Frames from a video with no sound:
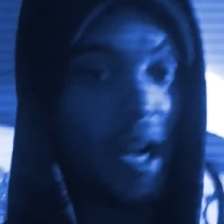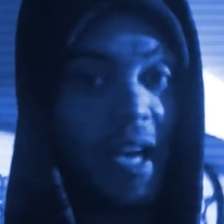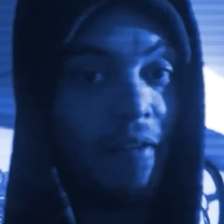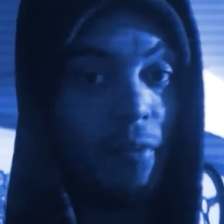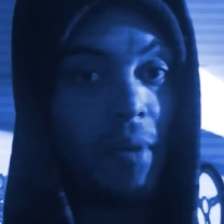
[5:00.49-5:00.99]
I
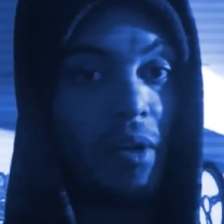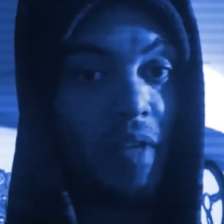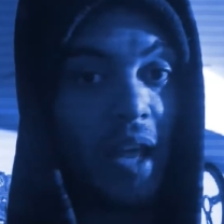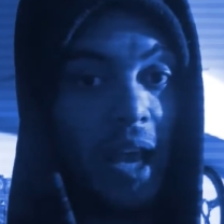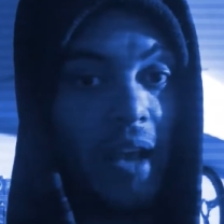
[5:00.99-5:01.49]
never milled
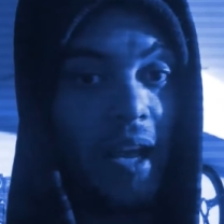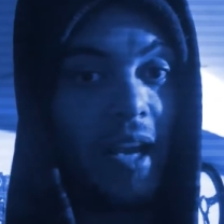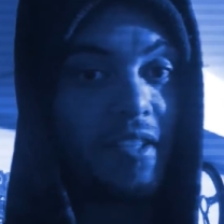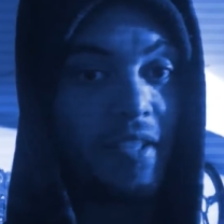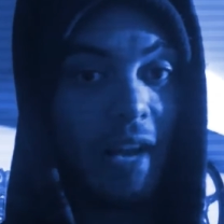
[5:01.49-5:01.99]
the head,
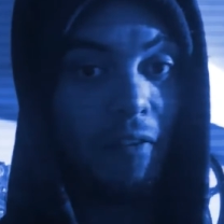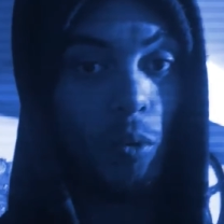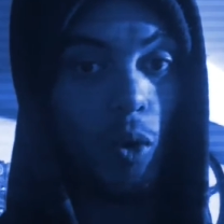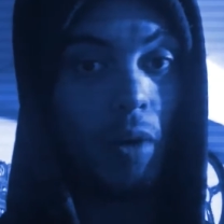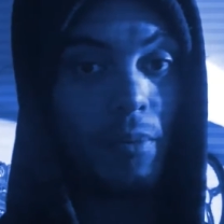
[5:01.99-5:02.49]
and it's never
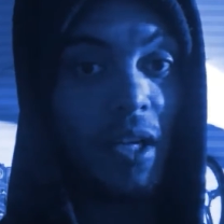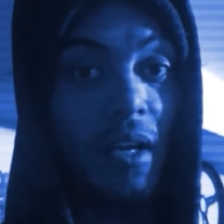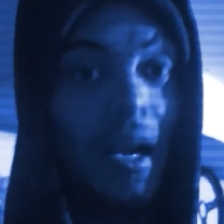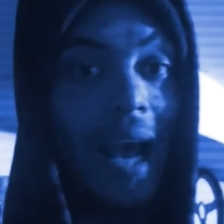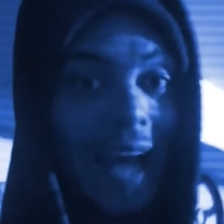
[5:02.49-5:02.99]
warped
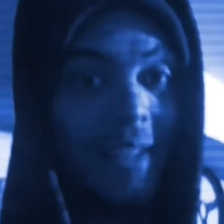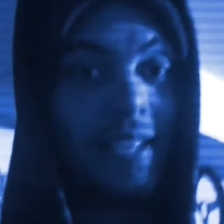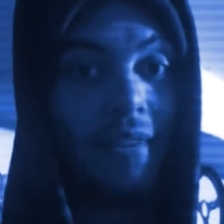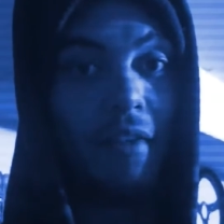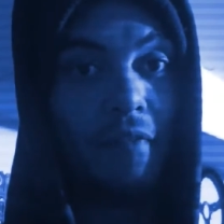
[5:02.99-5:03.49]
at
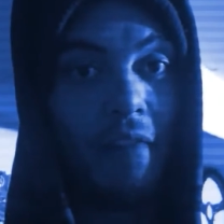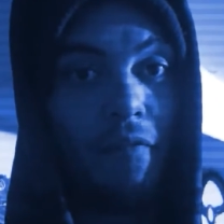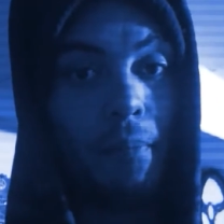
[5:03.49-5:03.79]
75